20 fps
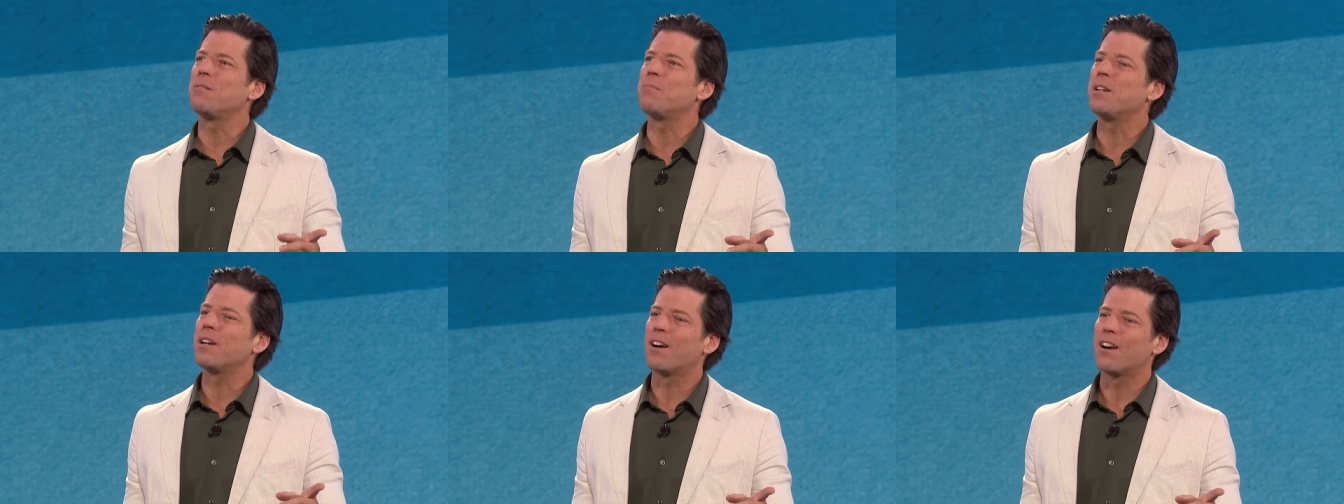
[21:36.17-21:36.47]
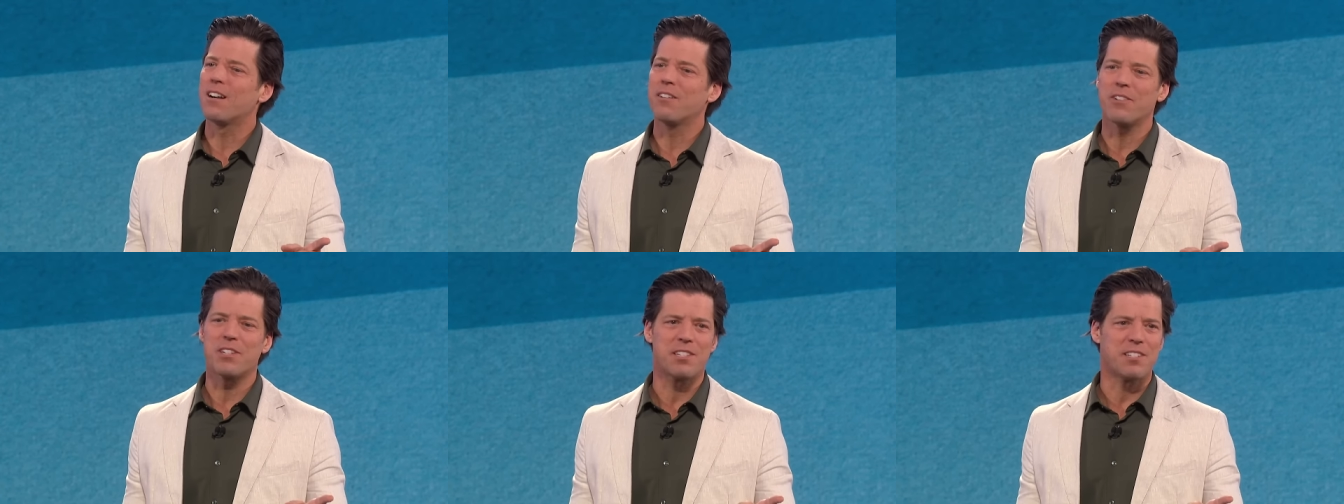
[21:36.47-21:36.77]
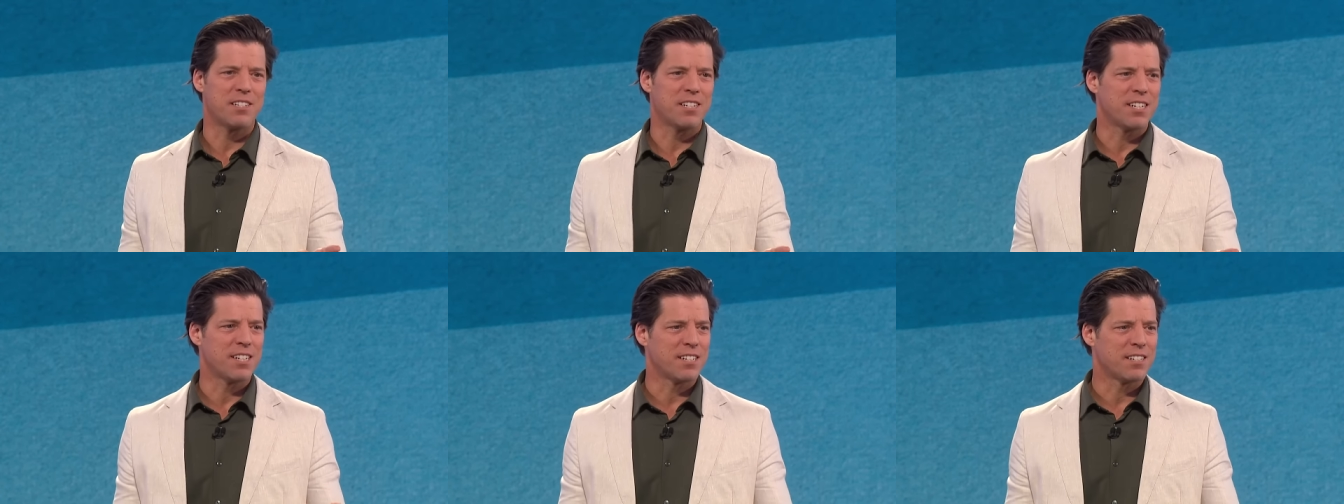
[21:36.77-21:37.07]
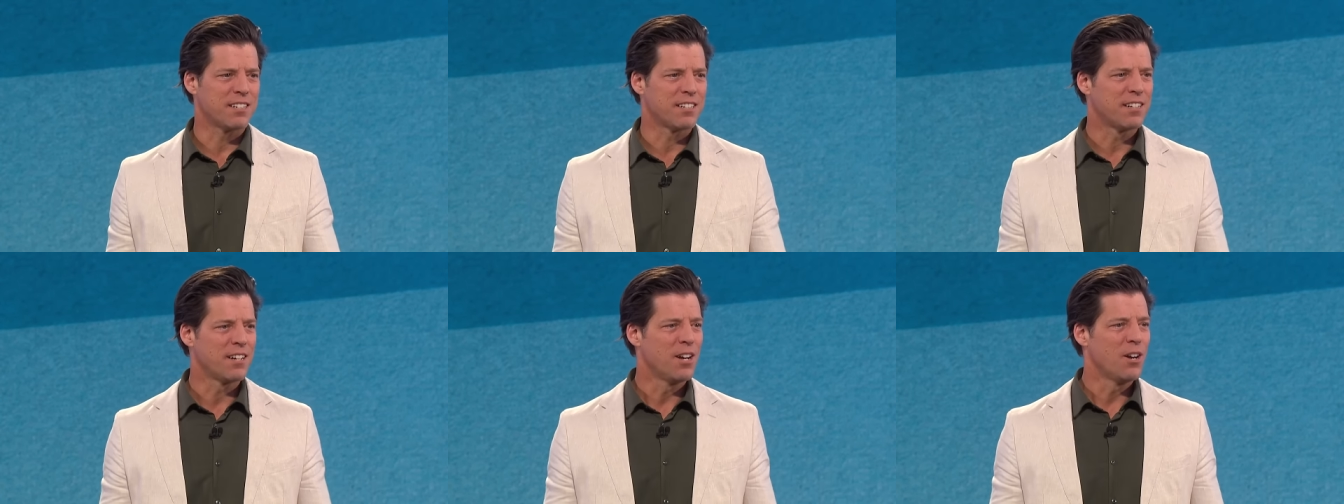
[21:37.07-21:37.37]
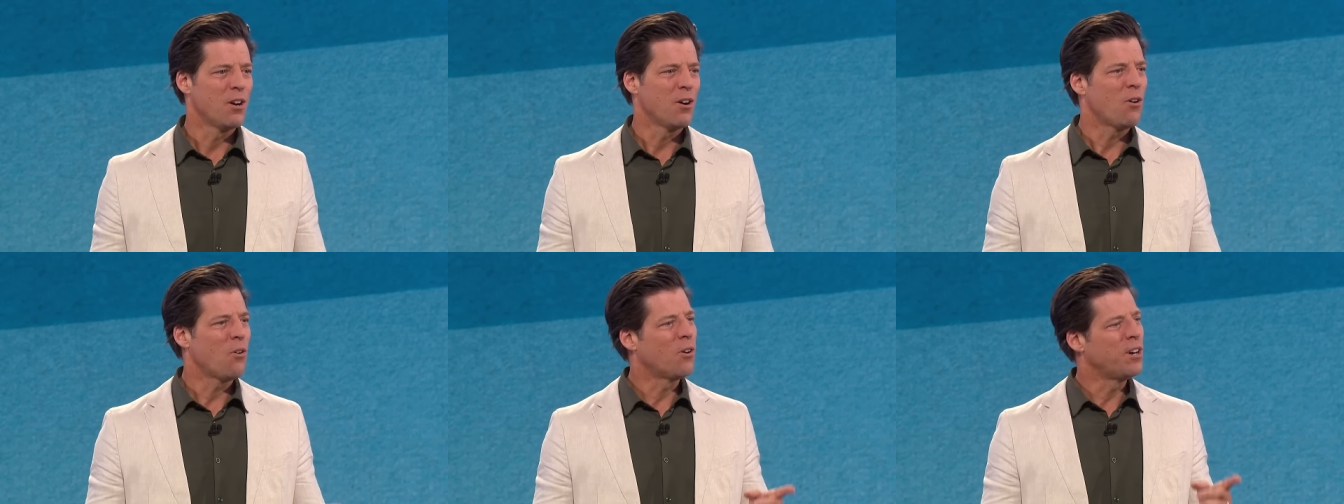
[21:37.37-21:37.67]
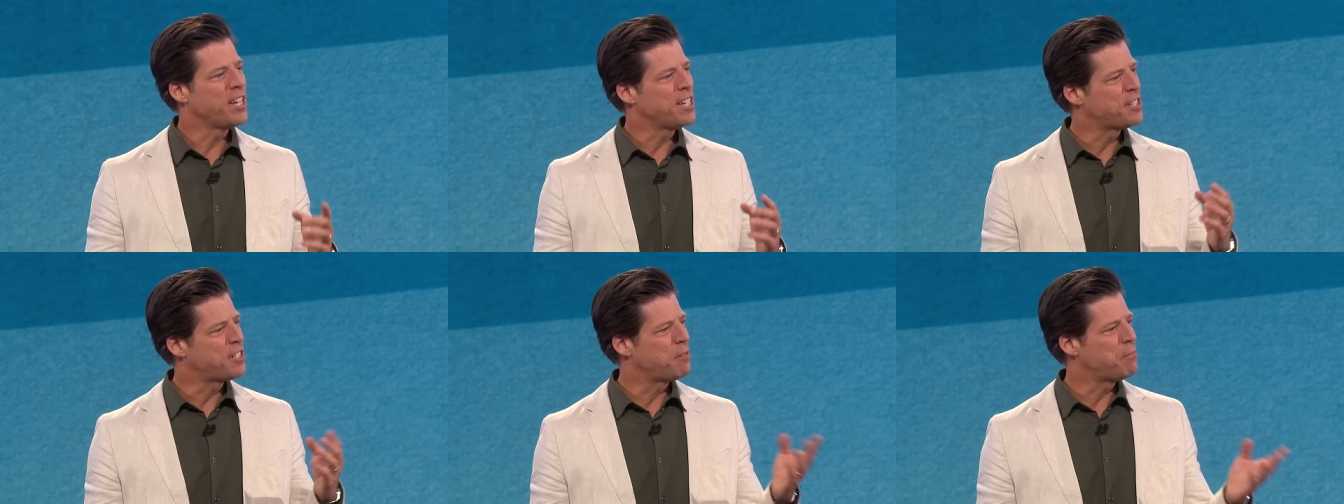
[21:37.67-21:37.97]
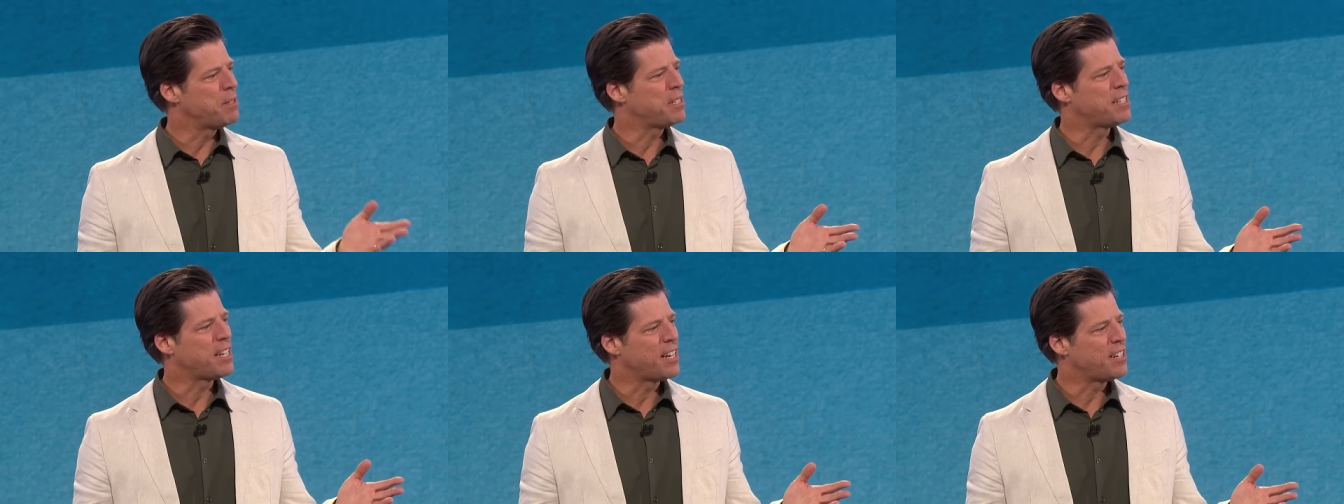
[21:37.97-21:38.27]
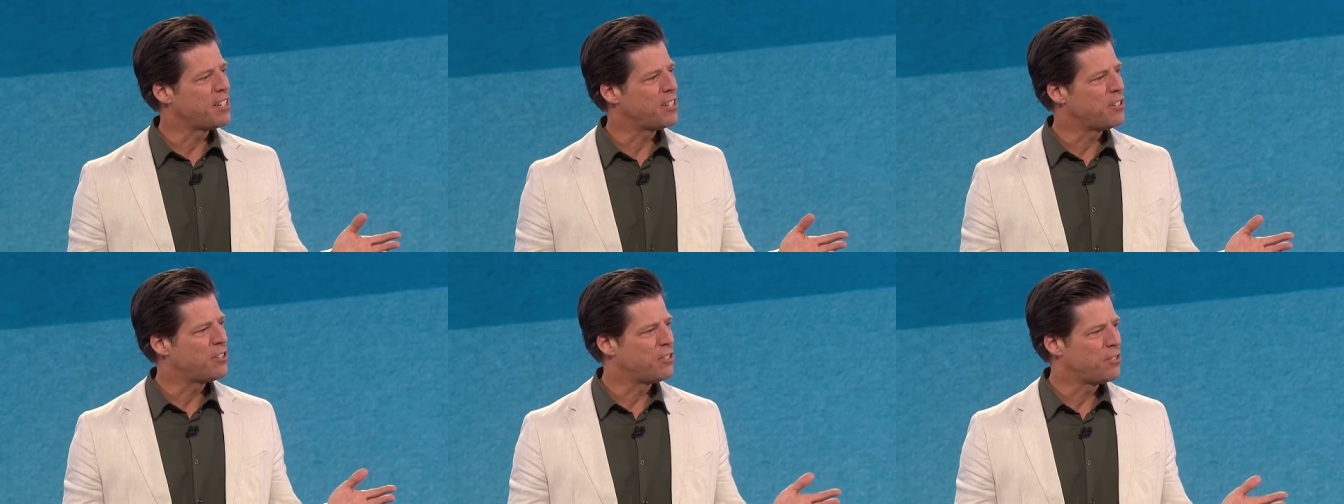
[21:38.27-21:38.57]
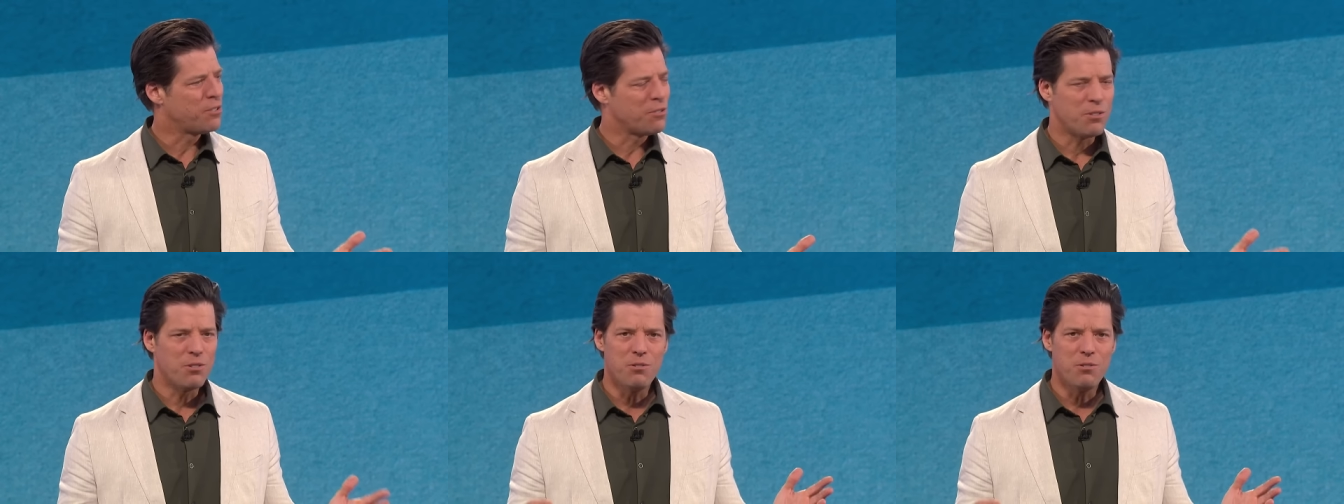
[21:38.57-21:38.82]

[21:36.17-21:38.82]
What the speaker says: to be harvested or needs to be tended to?